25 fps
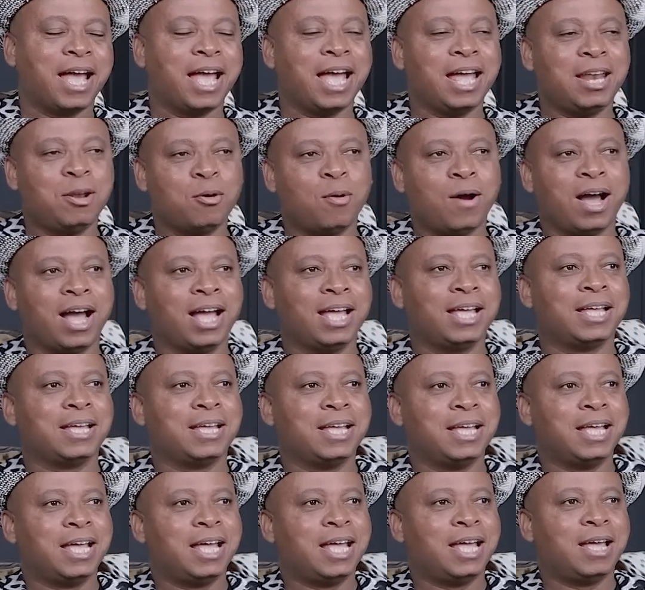And why?
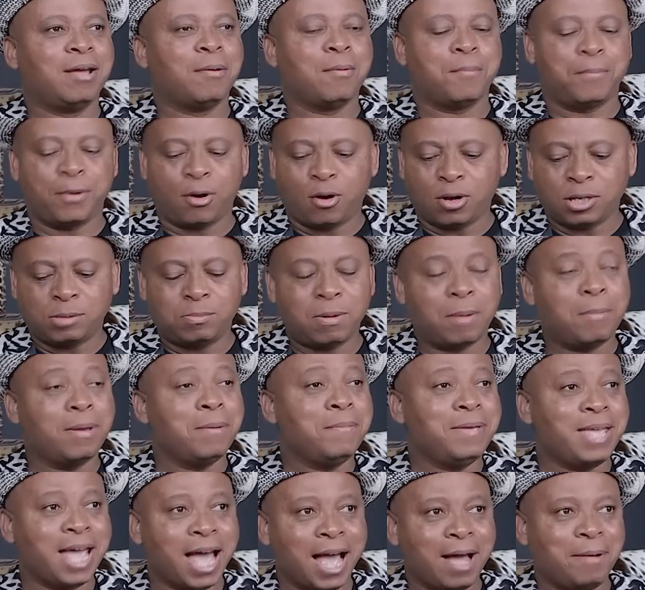Because bebe
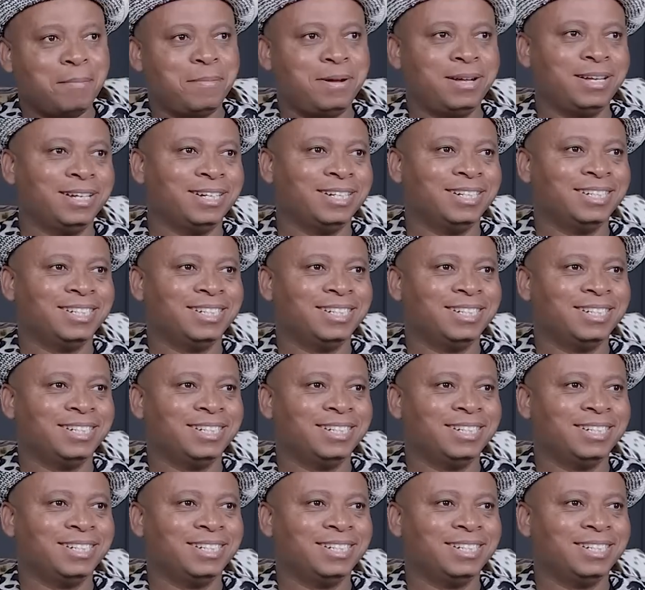mnyama.